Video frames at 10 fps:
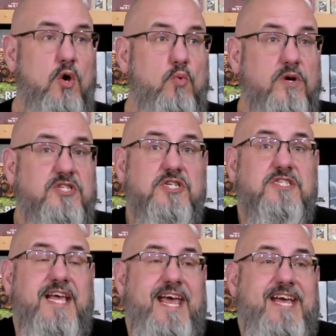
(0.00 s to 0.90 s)
which
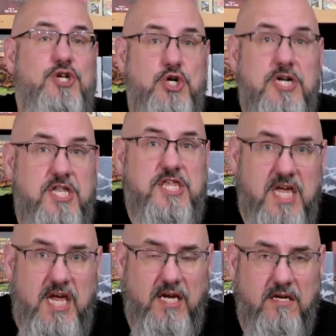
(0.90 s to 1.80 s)
is a good
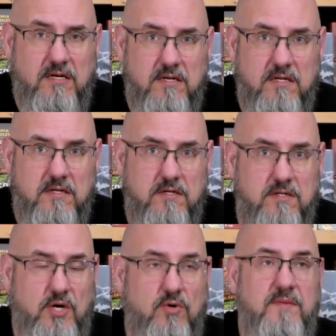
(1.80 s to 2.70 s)
thing.
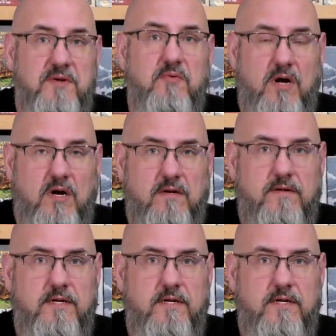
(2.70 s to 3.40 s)
Don't get me wrong.